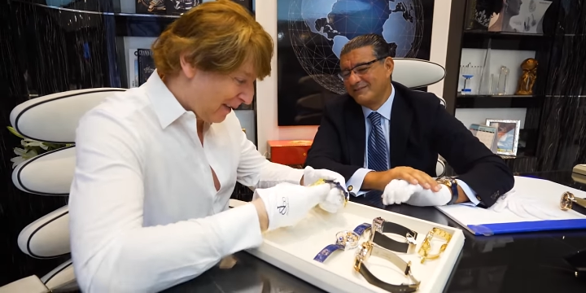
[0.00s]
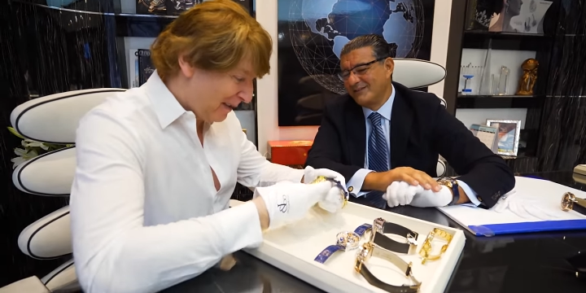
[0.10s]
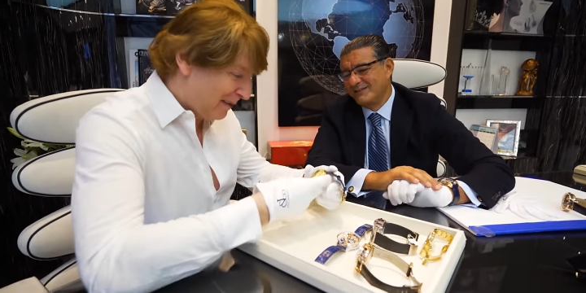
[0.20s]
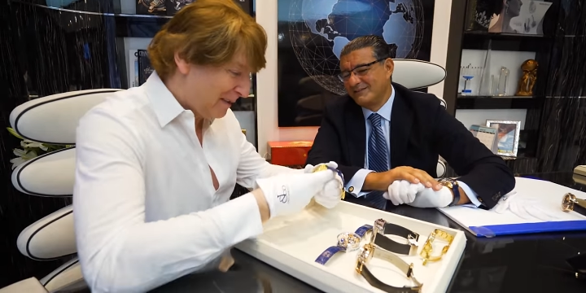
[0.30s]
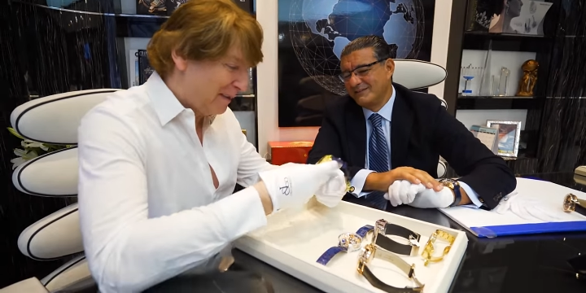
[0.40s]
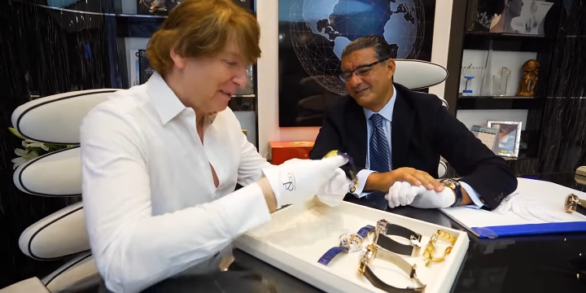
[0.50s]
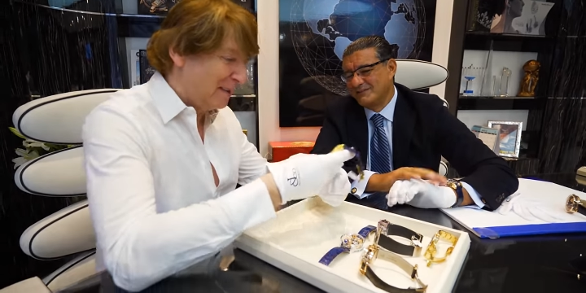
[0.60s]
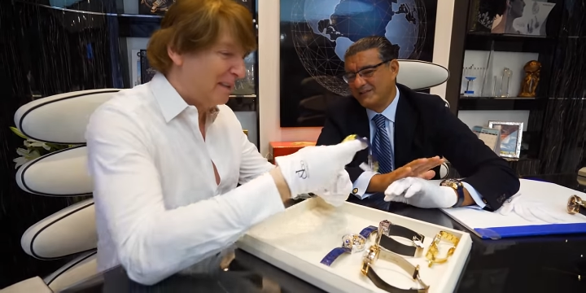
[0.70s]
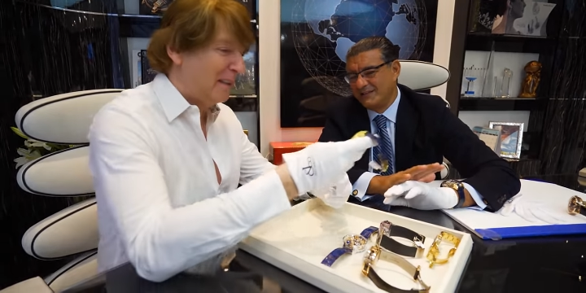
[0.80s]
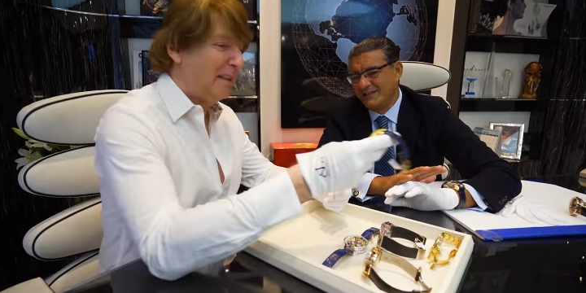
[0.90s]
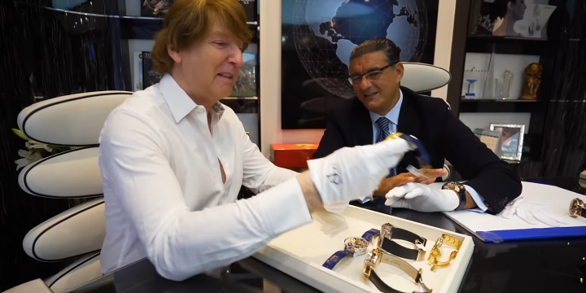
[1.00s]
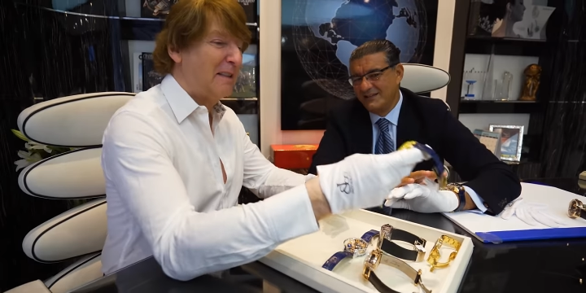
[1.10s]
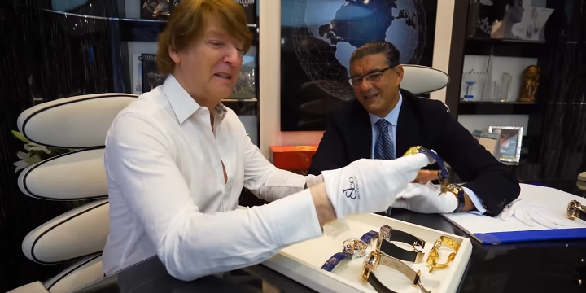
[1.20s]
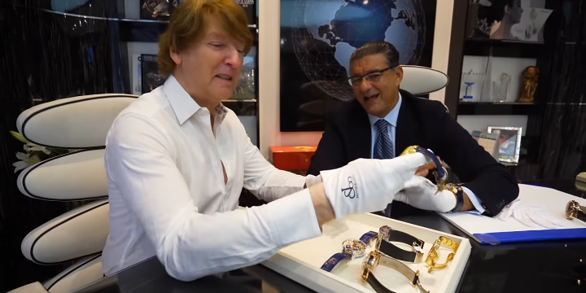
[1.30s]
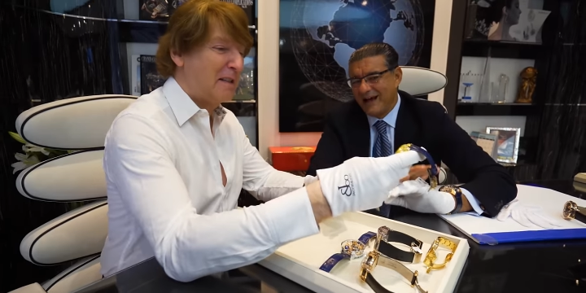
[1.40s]
Speaker 1: because it's really
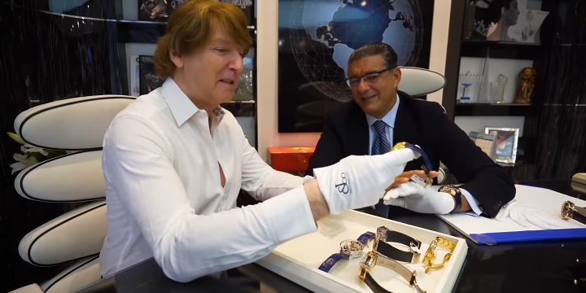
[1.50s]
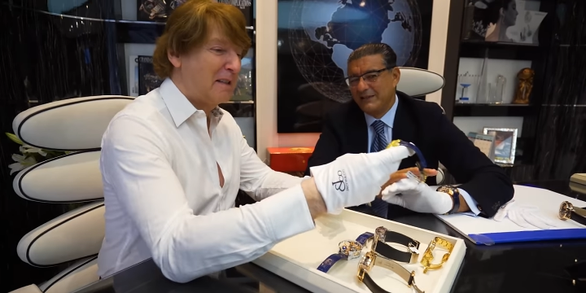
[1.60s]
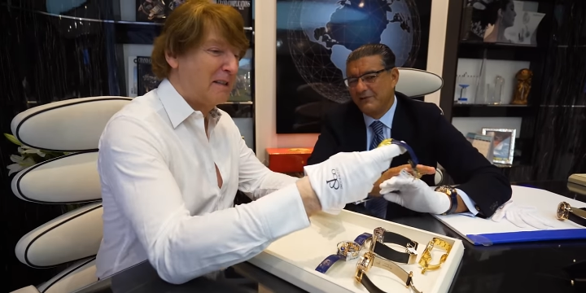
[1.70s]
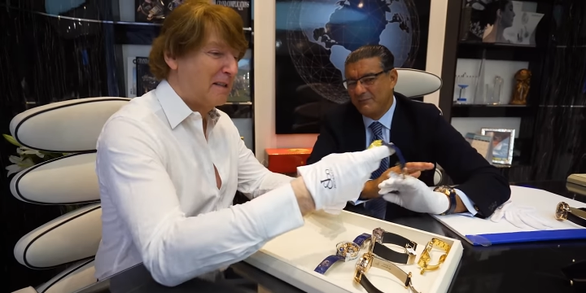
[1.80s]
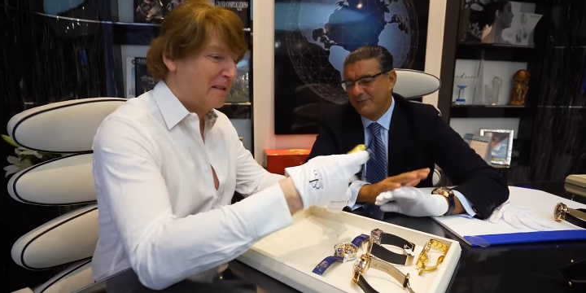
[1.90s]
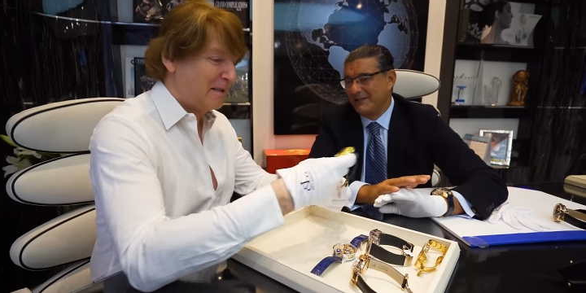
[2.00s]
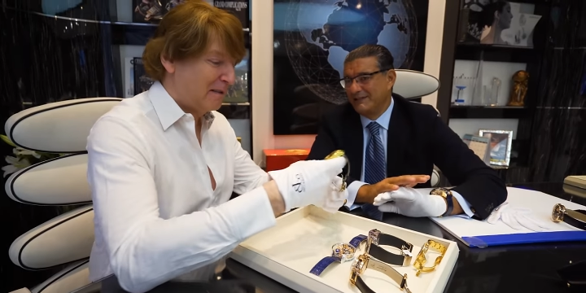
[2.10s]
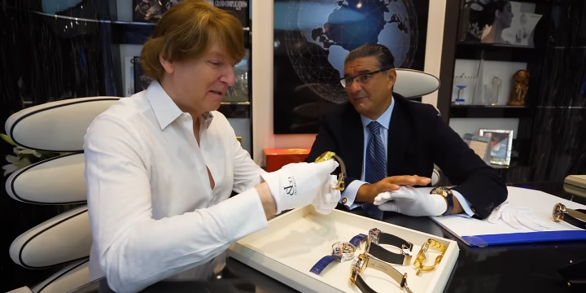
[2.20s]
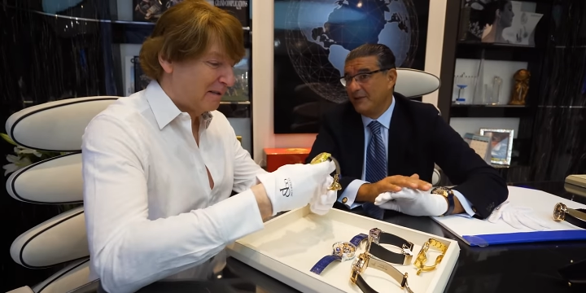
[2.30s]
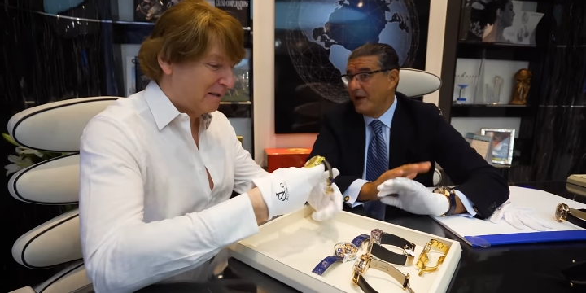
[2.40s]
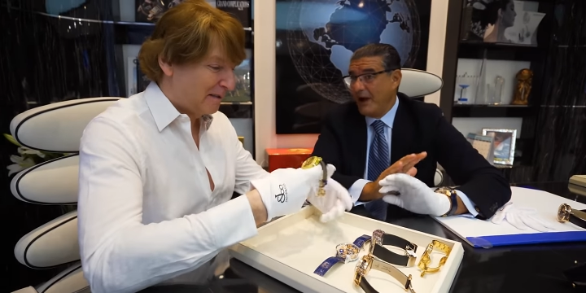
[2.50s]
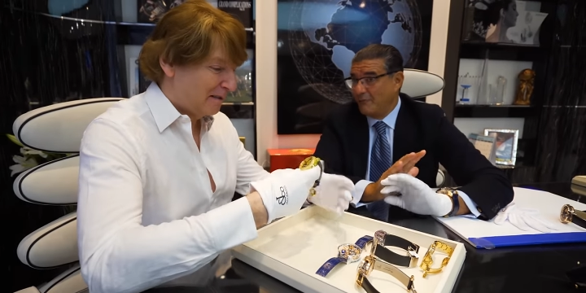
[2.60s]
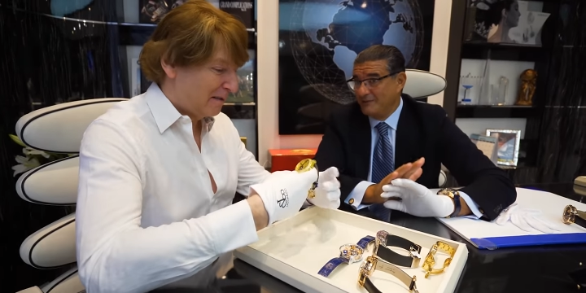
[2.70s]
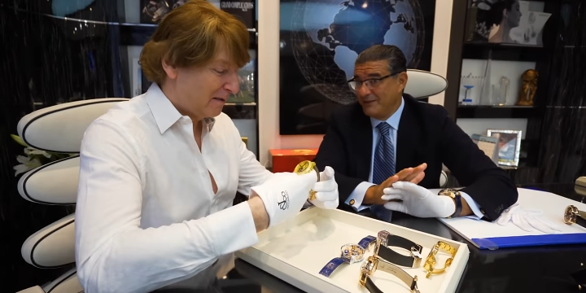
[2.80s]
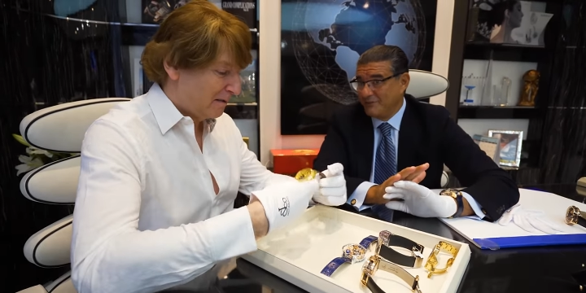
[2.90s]
it's, unreplaceable. I
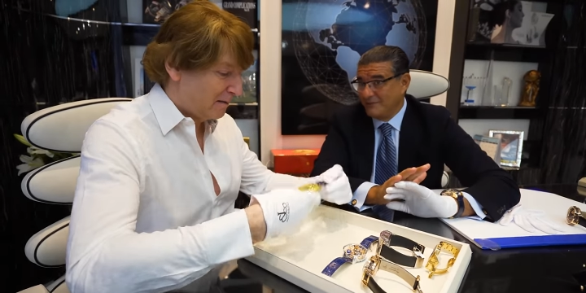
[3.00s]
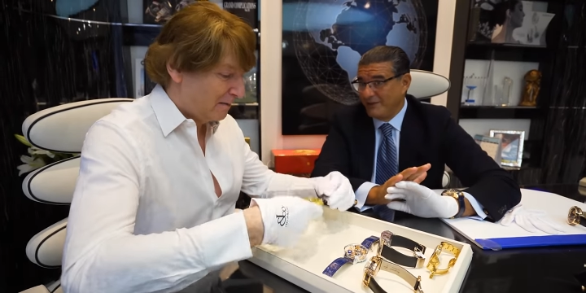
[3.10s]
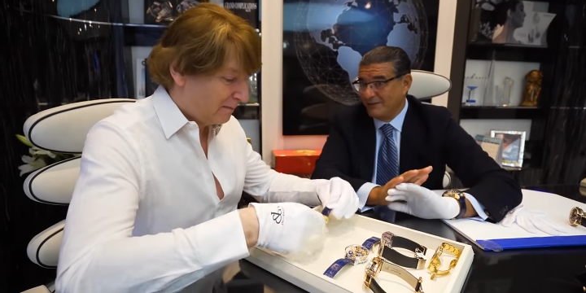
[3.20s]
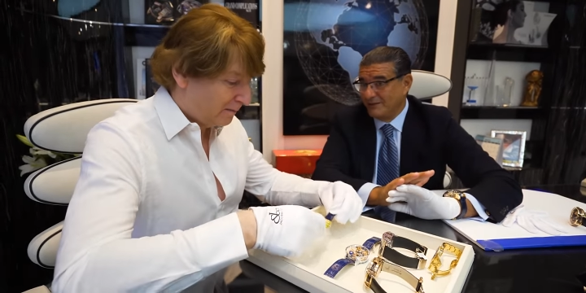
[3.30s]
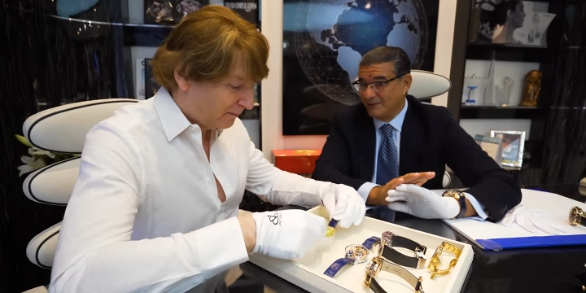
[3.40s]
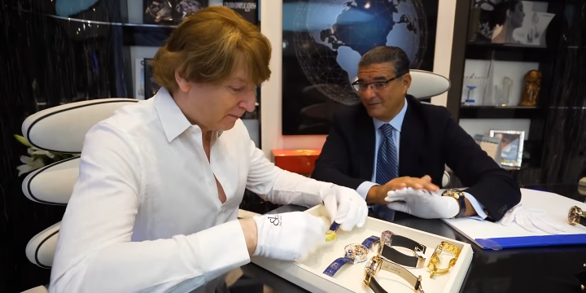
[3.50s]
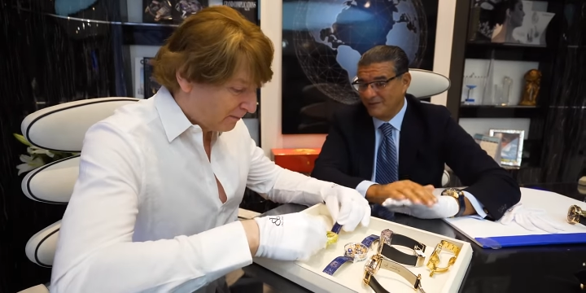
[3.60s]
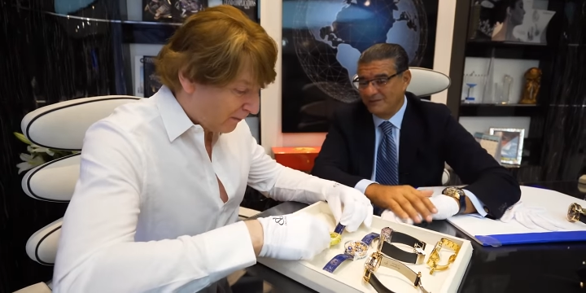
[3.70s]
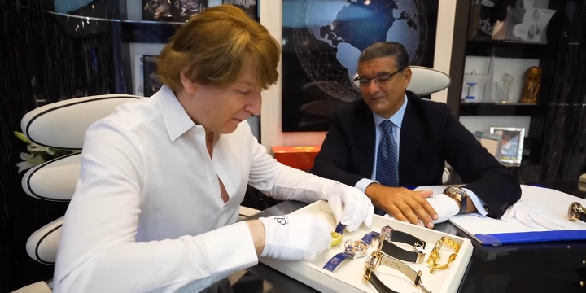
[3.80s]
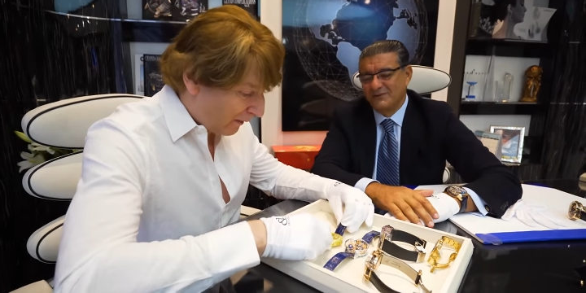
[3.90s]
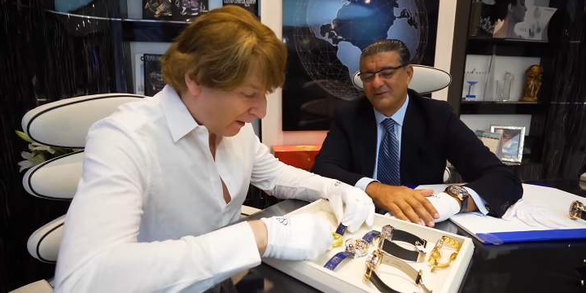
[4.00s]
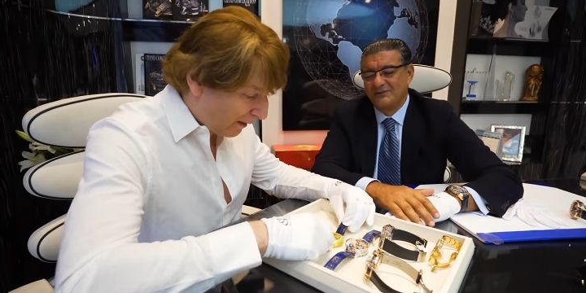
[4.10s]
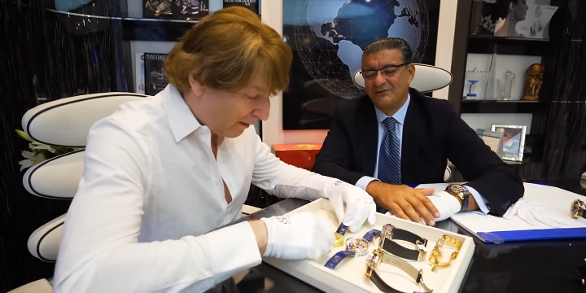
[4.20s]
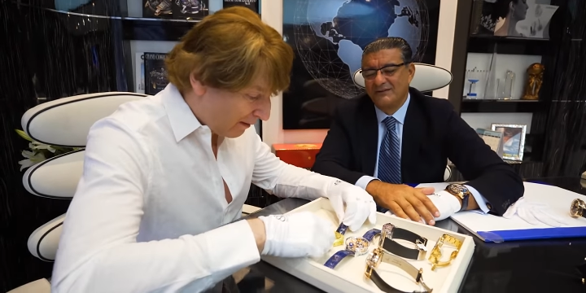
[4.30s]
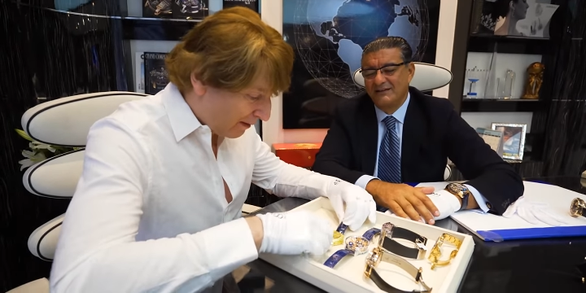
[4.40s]
will never make another one. So.